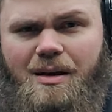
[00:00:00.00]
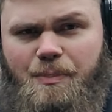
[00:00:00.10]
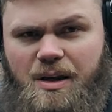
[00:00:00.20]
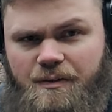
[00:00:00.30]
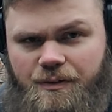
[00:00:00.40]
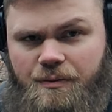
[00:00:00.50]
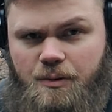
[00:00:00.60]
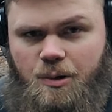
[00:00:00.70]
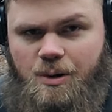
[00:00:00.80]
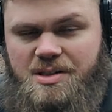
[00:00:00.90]
a bit of
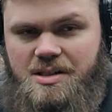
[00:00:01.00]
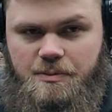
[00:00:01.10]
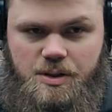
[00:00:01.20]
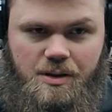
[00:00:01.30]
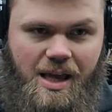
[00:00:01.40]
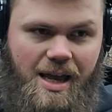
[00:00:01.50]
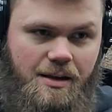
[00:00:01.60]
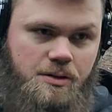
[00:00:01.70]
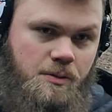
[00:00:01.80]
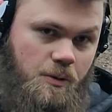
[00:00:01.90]
criticism to
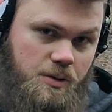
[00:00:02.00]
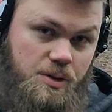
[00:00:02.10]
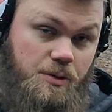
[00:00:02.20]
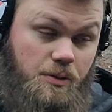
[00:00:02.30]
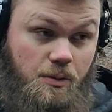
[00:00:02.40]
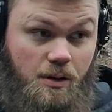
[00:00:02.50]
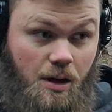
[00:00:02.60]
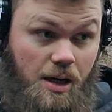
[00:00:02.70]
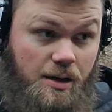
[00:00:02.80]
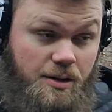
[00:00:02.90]
that, or to,
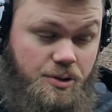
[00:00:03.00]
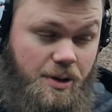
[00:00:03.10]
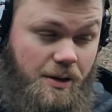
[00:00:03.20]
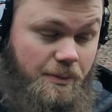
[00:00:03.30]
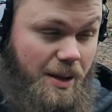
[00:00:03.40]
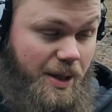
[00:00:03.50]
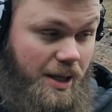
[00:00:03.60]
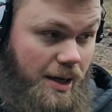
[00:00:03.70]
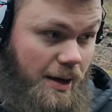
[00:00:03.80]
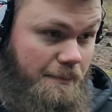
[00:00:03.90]
en contraire,
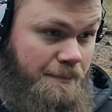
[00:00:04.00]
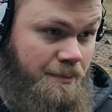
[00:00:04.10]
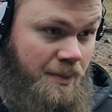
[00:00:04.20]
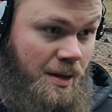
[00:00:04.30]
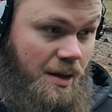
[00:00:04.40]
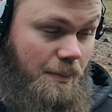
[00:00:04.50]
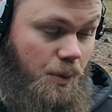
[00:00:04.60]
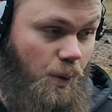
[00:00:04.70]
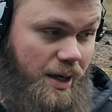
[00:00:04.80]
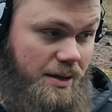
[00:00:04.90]
maybe a
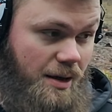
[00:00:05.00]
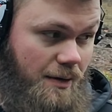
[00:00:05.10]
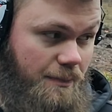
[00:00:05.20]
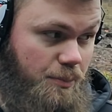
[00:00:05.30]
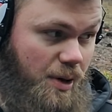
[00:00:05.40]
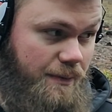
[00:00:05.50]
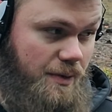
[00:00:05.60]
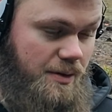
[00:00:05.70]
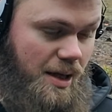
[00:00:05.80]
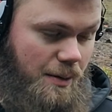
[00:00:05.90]
point of
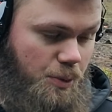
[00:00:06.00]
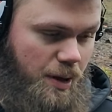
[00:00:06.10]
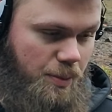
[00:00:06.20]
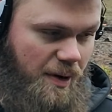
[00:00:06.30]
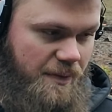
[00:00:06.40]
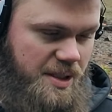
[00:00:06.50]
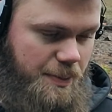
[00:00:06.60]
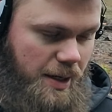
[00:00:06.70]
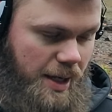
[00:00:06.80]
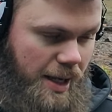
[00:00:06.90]
preference, not a point of preference,
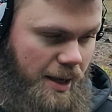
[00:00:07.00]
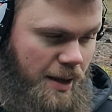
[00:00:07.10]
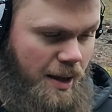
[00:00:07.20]
but a